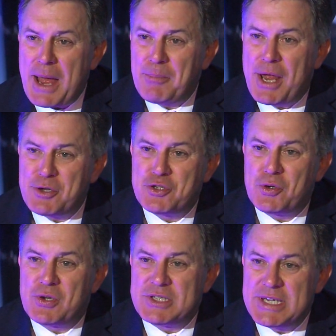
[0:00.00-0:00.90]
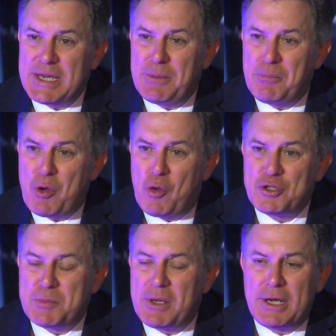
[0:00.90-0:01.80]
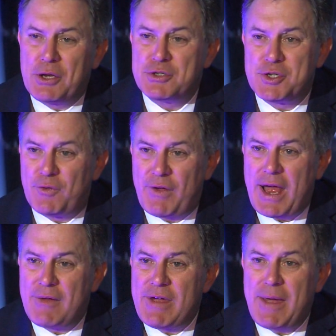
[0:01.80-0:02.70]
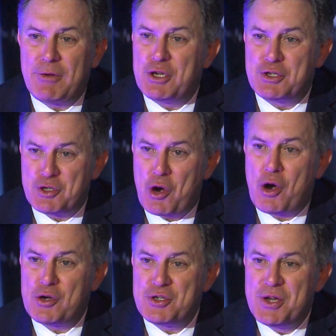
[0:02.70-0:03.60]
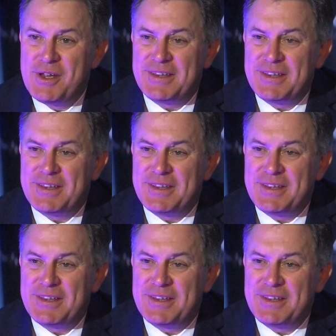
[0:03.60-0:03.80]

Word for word: I'm not sure a team ultimately could survive having to charge